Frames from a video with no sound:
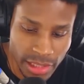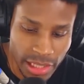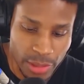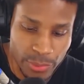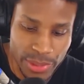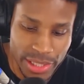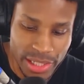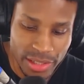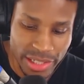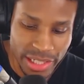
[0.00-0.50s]

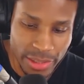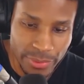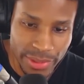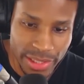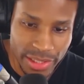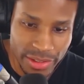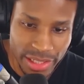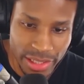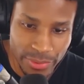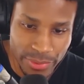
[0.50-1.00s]
There we go. There
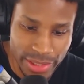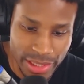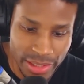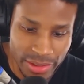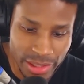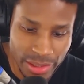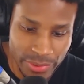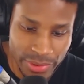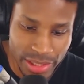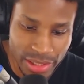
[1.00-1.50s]
we go. There we
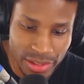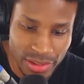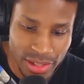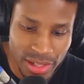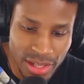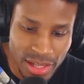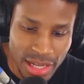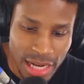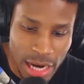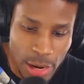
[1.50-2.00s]
go. There we go.
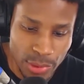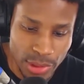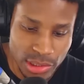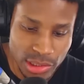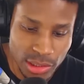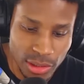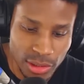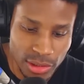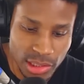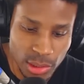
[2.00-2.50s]
I'm gonna
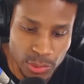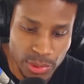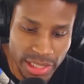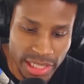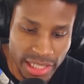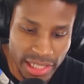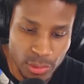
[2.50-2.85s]
stall till we